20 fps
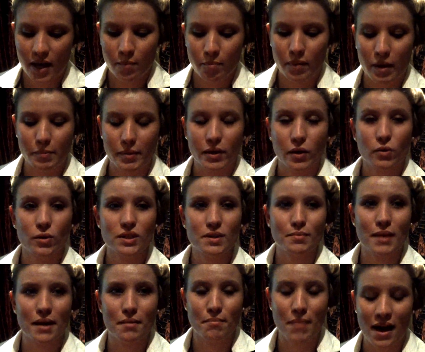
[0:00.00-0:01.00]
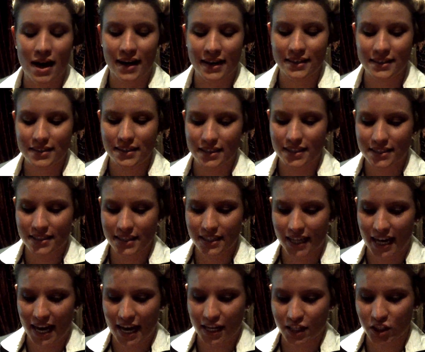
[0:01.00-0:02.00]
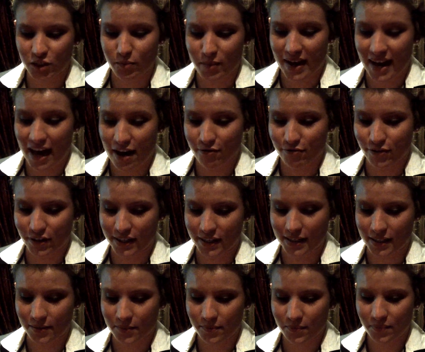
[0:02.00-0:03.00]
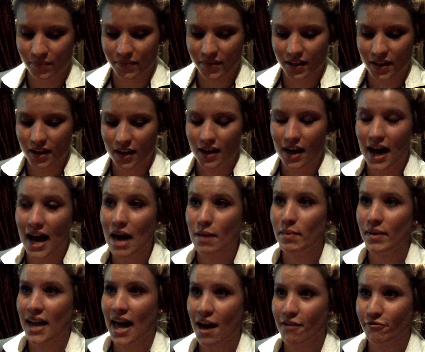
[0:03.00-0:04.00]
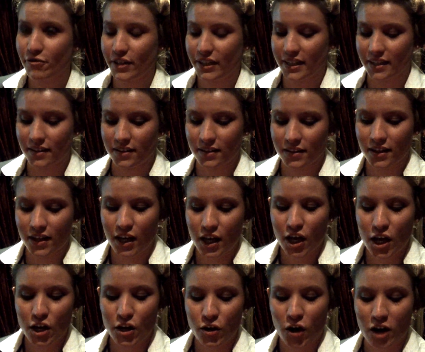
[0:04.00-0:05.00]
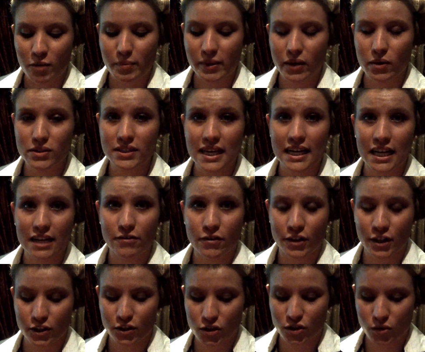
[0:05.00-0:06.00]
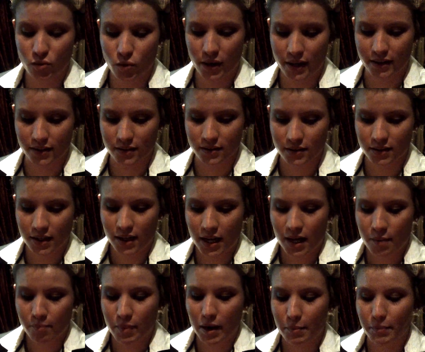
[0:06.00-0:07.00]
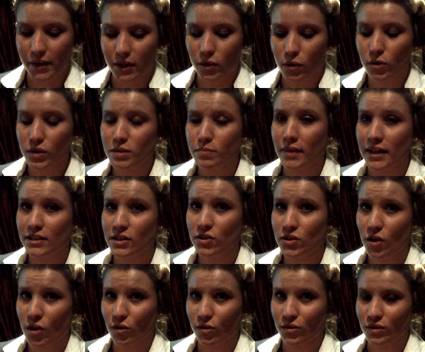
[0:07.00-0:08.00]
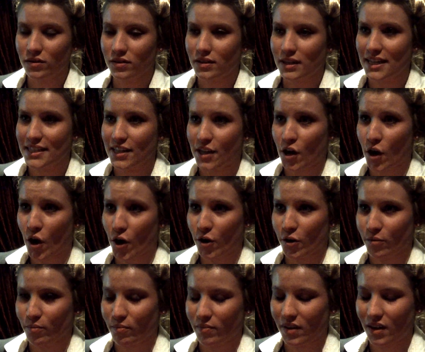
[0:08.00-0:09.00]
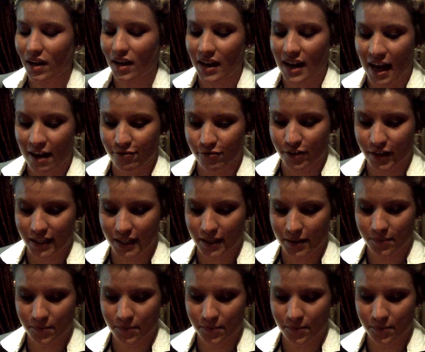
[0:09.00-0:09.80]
but because my mind is engaged by Africa. I am an African, not because I live on its soil, but because my soul is at home in Africa.